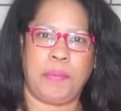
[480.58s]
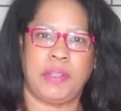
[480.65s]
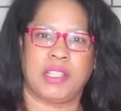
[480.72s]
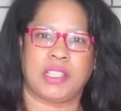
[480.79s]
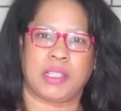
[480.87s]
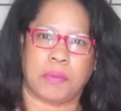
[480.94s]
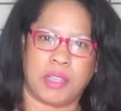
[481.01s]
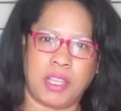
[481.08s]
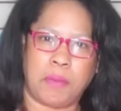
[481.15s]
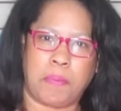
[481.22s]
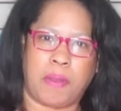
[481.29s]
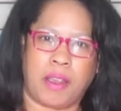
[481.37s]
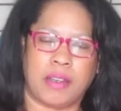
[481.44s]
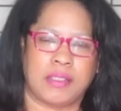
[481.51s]
into some good
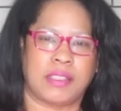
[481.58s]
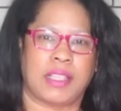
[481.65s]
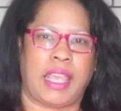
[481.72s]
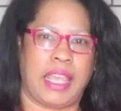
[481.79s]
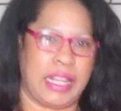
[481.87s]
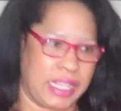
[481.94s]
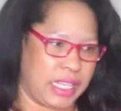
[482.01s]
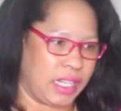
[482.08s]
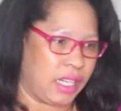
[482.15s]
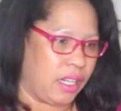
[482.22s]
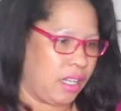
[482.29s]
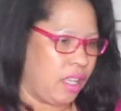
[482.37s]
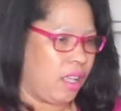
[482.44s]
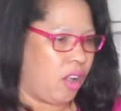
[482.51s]
parts and eat it.
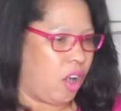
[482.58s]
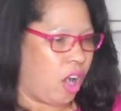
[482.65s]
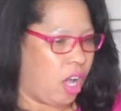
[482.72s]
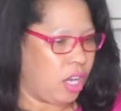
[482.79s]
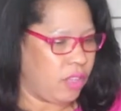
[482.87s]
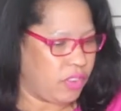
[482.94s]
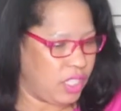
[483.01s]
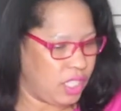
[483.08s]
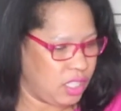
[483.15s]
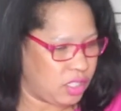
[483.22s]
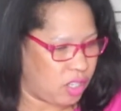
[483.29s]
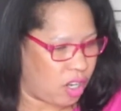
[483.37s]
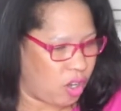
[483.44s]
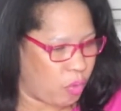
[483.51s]
All of these
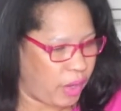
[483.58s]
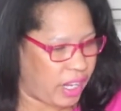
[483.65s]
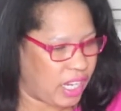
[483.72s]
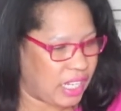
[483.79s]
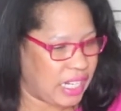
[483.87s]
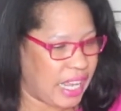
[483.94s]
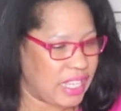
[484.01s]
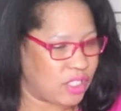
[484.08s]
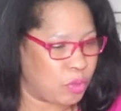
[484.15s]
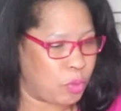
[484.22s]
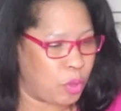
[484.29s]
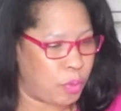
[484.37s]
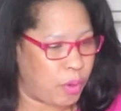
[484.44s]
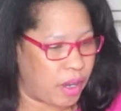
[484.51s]
are
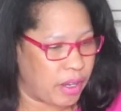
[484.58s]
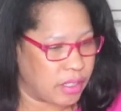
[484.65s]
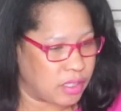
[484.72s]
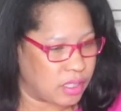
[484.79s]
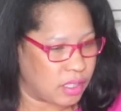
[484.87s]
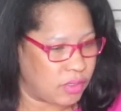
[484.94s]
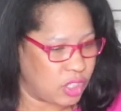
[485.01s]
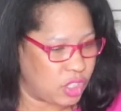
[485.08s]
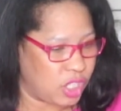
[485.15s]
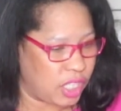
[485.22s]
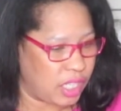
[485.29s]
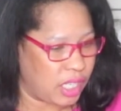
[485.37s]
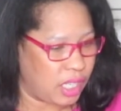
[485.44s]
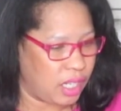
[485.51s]
recognizable parts of the
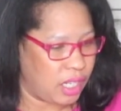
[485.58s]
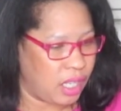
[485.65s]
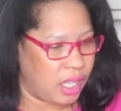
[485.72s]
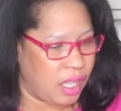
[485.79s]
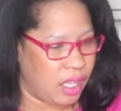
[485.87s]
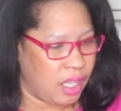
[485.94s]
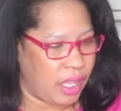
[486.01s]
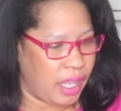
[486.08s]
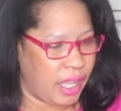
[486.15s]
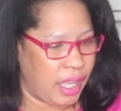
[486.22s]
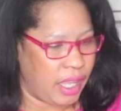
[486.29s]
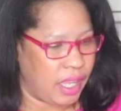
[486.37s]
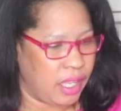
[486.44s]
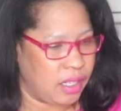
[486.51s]
chicken,
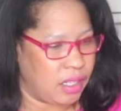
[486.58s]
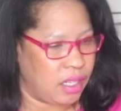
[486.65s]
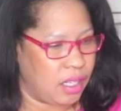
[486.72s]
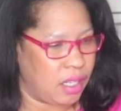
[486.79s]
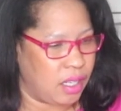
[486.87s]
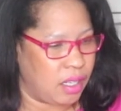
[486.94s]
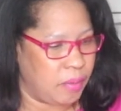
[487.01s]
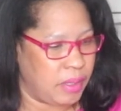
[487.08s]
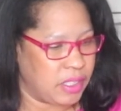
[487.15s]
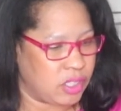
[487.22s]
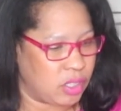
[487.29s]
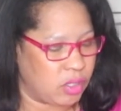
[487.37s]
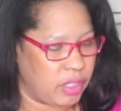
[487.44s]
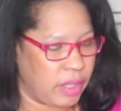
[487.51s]
and
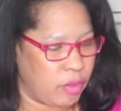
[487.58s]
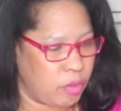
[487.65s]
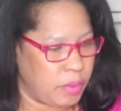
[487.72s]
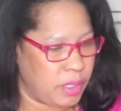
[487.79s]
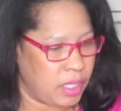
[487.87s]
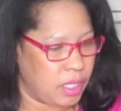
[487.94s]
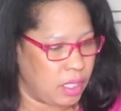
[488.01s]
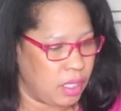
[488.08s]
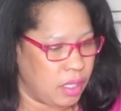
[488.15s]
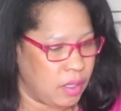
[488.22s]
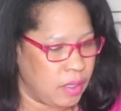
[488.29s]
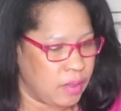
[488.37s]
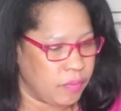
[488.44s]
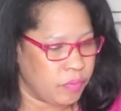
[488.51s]
so they will be,
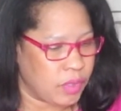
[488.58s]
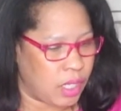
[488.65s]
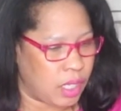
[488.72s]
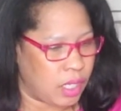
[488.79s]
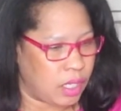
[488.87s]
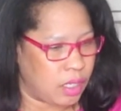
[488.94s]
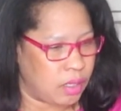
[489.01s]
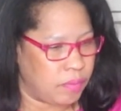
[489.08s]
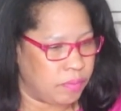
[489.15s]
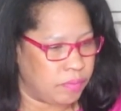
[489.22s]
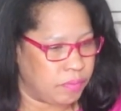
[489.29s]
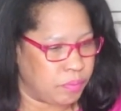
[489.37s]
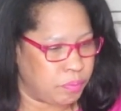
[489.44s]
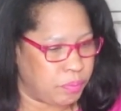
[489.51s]

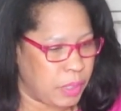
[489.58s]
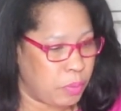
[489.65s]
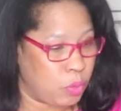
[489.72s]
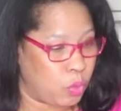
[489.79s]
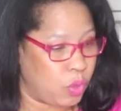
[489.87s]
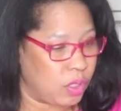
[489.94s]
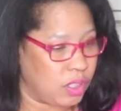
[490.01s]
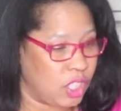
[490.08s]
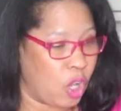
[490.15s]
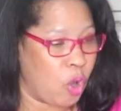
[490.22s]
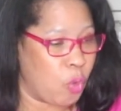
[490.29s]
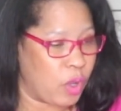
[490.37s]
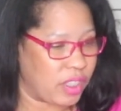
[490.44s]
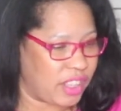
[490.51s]
people will know
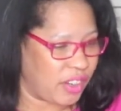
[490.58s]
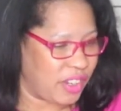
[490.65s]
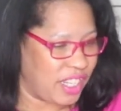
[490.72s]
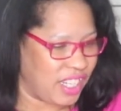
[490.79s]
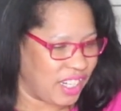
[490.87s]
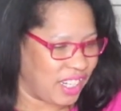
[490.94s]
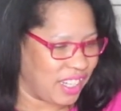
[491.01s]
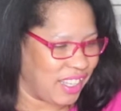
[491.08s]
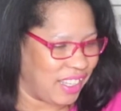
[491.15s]
what they're eating.